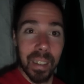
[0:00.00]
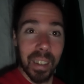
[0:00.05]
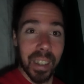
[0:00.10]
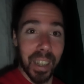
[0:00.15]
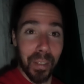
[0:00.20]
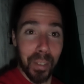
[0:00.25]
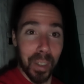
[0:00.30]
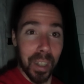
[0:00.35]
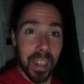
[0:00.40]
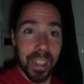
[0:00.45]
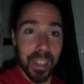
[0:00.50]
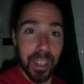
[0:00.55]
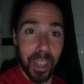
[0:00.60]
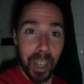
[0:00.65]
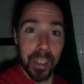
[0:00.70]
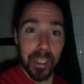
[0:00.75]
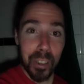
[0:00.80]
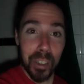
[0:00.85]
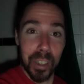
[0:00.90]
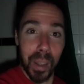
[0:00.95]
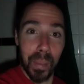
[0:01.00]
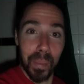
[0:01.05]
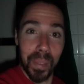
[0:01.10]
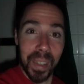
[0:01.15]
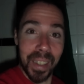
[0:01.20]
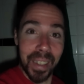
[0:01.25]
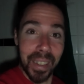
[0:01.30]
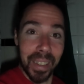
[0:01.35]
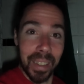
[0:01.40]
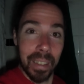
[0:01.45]
Definitely does
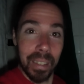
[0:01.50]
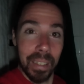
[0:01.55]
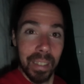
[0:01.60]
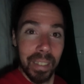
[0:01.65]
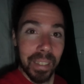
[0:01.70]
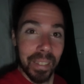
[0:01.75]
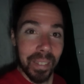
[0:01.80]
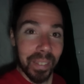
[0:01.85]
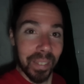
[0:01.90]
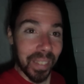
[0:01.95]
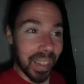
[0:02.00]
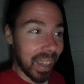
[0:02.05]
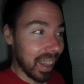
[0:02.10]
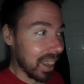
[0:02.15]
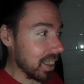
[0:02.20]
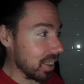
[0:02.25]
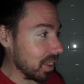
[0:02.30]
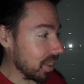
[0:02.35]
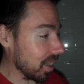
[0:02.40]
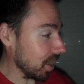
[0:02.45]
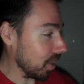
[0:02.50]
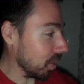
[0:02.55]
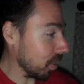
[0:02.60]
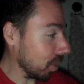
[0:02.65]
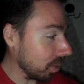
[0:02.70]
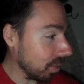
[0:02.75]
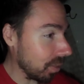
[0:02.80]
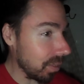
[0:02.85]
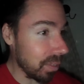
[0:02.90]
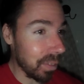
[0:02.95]
something. I don't know that it
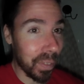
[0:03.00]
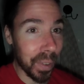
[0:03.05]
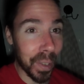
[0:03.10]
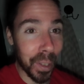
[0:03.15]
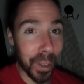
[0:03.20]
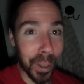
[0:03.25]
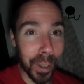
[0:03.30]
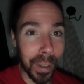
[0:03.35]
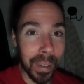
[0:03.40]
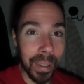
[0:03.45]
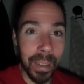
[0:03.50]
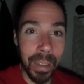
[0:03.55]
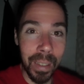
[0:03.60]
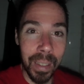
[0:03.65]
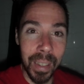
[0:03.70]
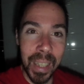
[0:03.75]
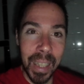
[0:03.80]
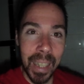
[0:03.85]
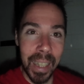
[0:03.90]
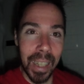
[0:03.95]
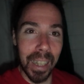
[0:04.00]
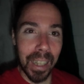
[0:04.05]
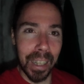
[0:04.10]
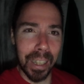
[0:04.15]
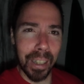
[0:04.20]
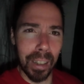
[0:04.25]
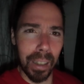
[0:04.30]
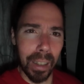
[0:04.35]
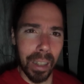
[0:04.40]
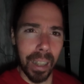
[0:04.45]
would fill
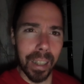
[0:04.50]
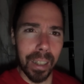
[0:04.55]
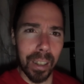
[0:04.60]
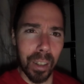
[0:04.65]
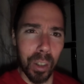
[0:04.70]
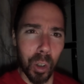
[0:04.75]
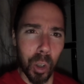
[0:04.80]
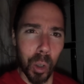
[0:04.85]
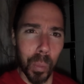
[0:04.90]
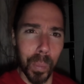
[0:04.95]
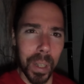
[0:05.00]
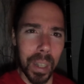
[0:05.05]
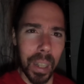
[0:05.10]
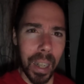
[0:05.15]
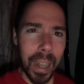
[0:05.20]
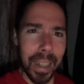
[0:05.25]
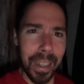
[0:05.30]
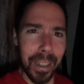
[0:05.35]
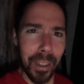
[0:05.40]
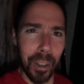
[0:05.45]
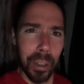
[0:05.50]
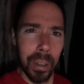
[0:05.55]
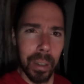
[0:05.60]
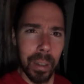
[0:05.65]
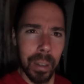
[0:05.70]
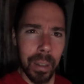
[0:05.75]
in like normal light.